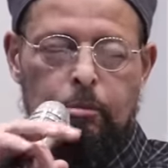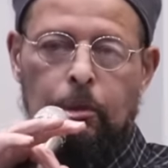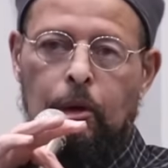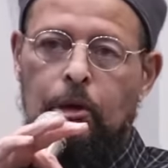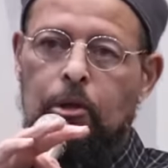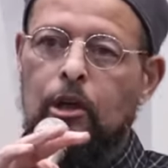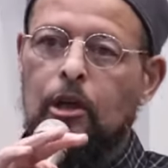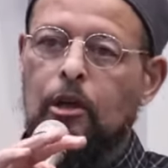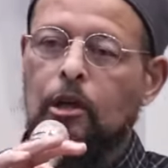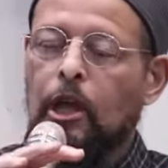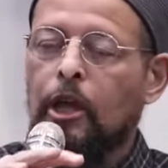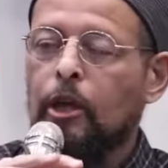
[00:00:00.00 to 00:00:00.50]

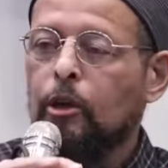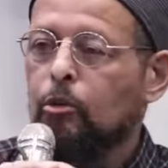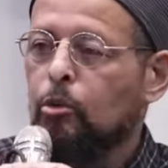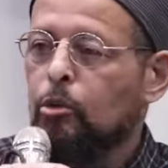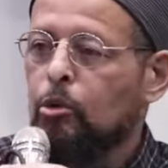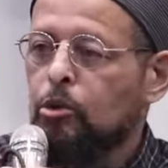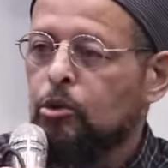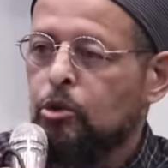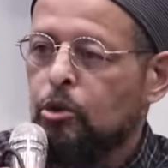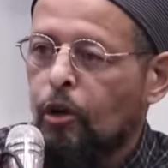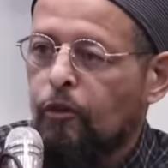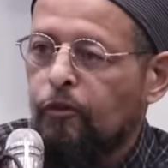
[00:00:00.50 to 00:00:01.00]
But the
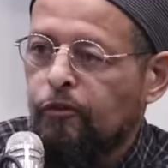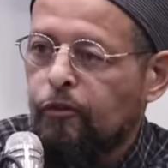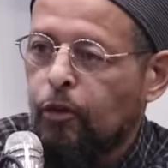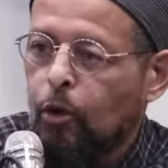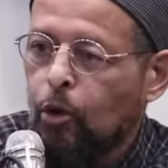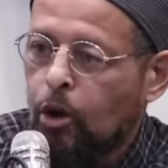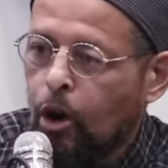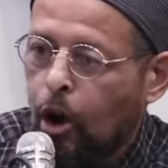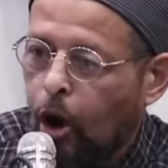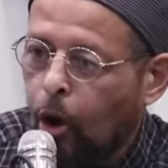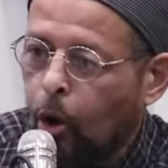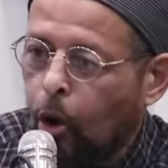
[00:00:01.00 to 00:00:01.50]
language of
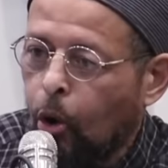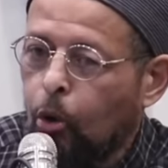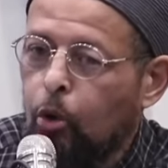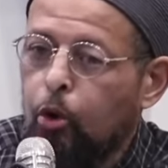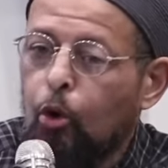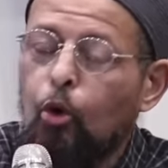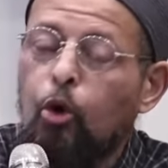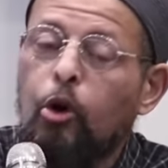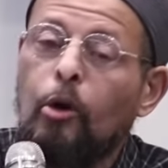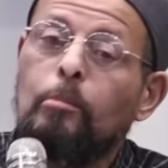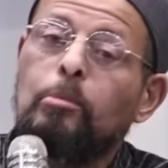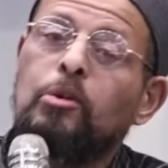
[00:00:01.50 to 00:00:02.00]
Foucault,
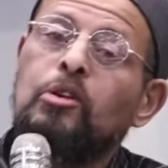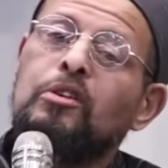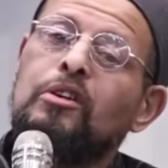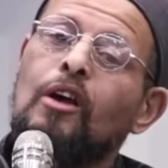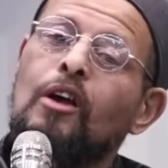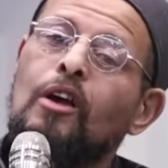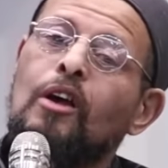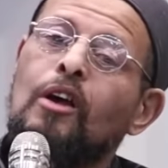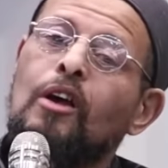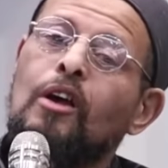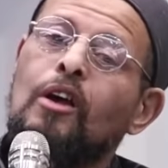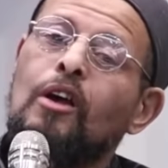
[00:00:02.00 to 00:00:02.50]
who
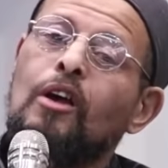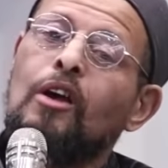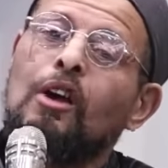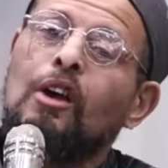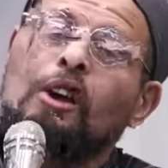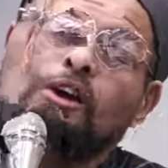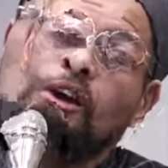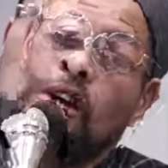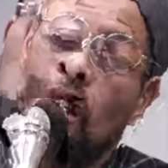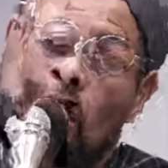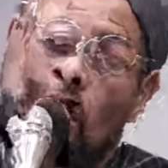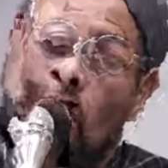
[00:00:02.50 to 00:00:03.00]
himself was
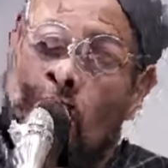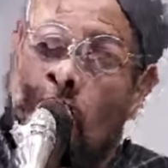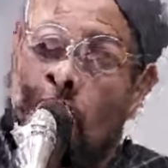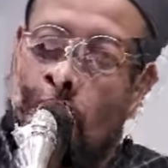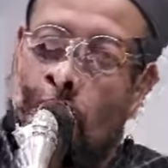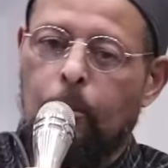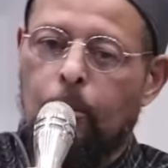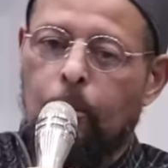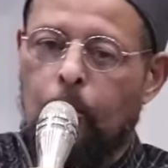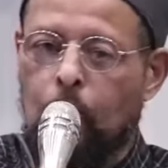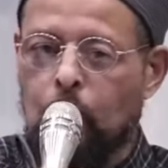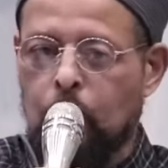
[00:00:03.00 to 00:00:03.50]
a
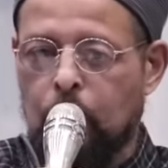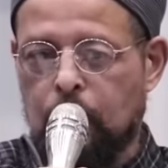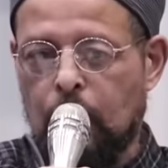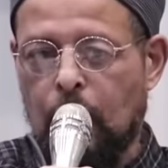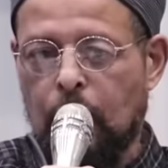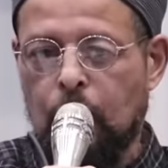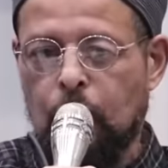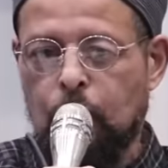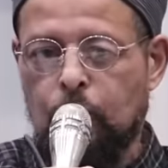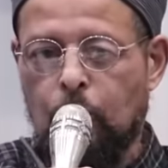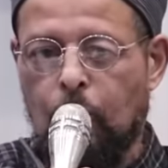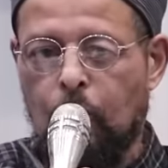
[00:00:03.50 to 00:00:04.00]

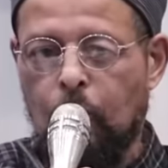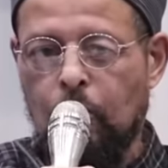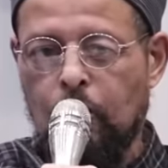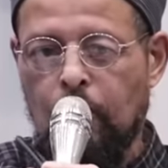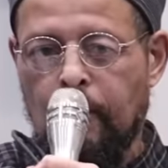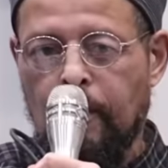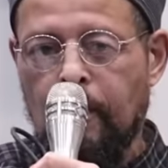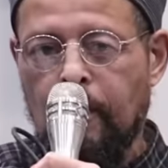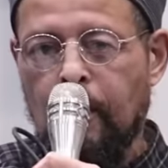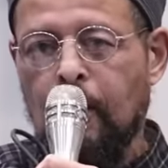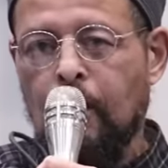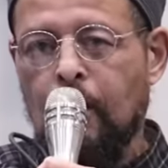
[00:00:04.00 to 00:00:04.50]
homosexual,
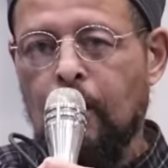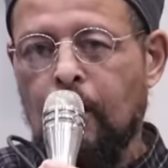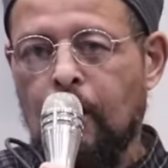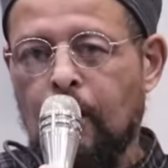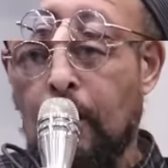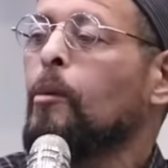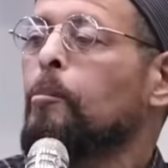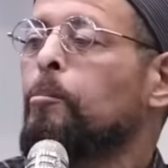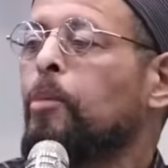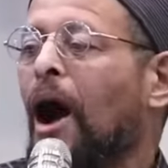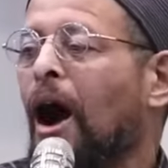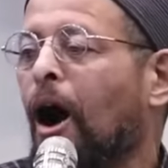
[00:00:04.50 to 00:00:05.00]
is
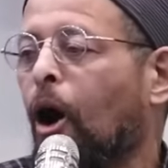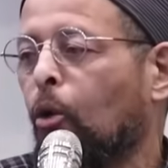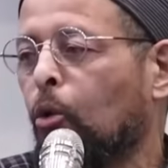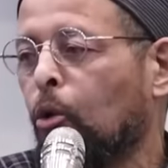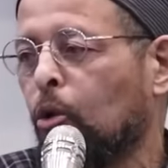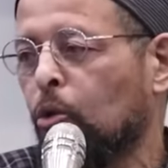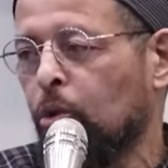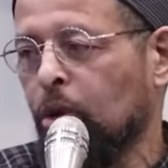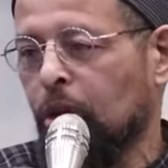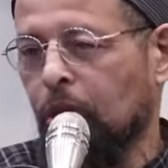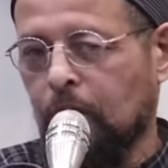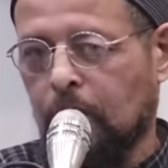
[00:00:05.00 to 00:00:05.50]
going to be
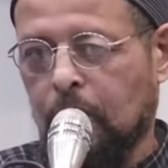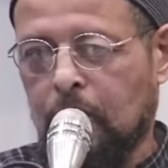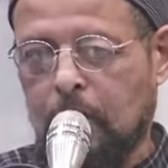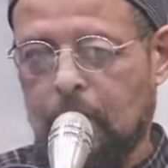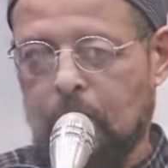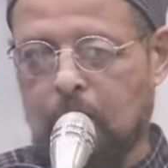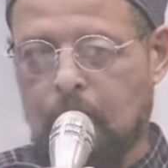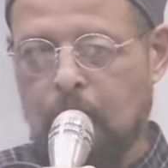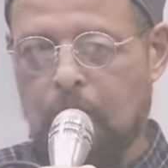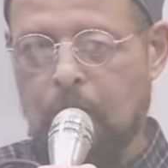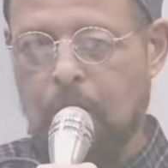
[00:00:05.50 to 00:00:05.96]
empowering.